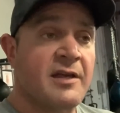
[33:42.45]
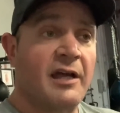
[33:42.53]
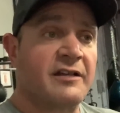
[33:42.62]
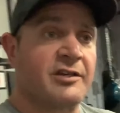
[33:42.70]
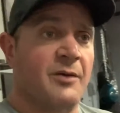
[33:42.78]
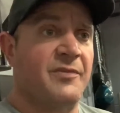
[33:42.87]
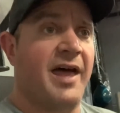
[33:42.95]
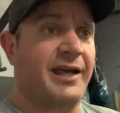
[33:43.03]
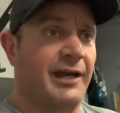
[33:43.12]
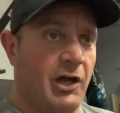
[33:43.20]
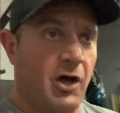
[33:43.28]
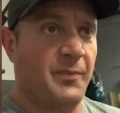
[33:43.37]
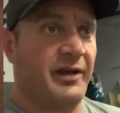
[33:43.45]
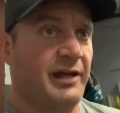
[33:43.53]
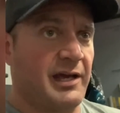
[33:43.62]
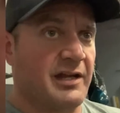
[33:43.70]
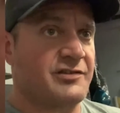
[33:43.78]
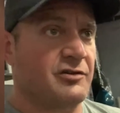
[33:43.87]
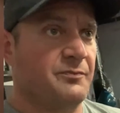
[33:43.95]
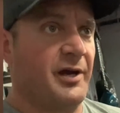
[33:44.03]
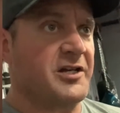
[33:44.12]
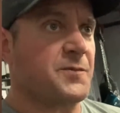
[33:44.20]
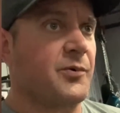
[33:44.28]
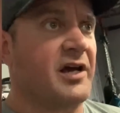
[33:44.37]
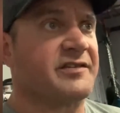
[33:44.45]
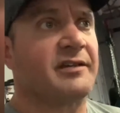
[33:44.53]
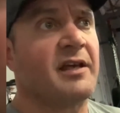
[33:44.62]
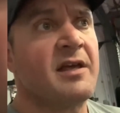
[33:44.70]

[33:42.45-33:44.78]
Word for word: It's something that can help enhance your bench press